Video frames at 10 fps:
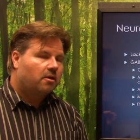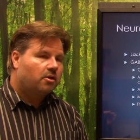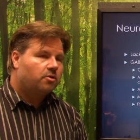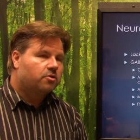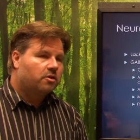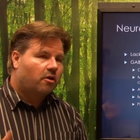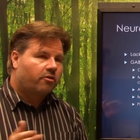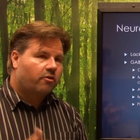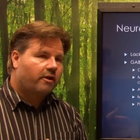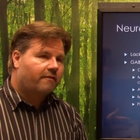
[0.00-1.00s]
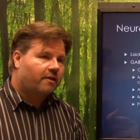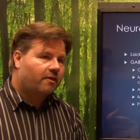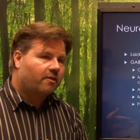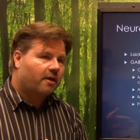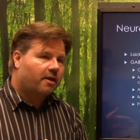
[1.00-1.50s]
usually also have
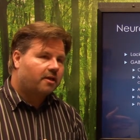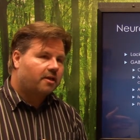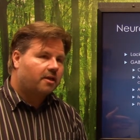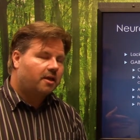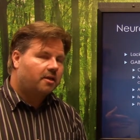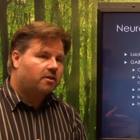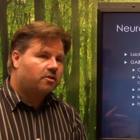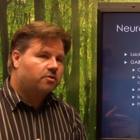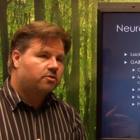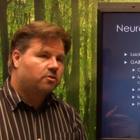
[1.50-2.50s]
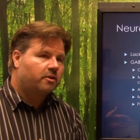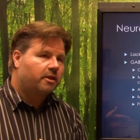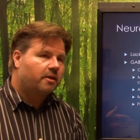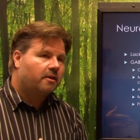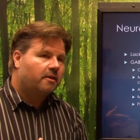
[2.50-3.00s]
anxiety, and
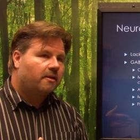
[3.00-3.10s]
usually